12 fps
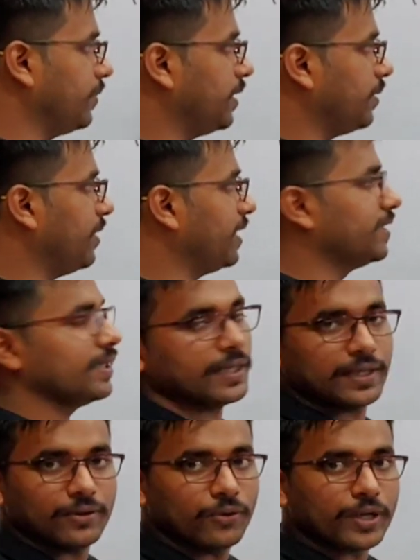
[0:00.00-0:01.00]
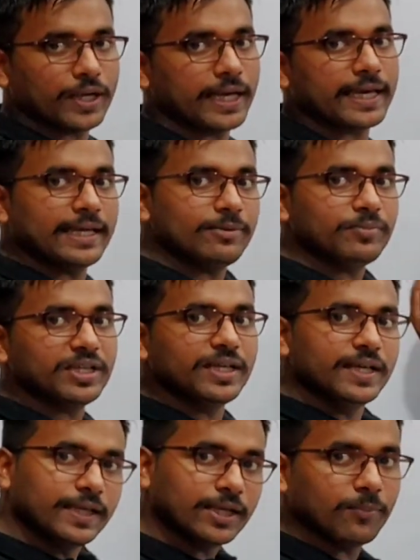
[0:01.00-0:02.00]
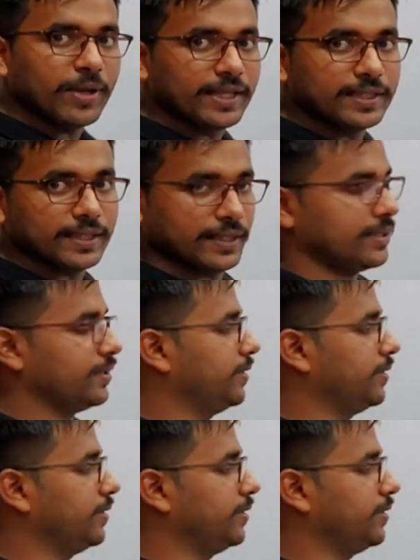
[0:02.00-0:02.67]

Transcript: remain there. Okay, again B, remain there.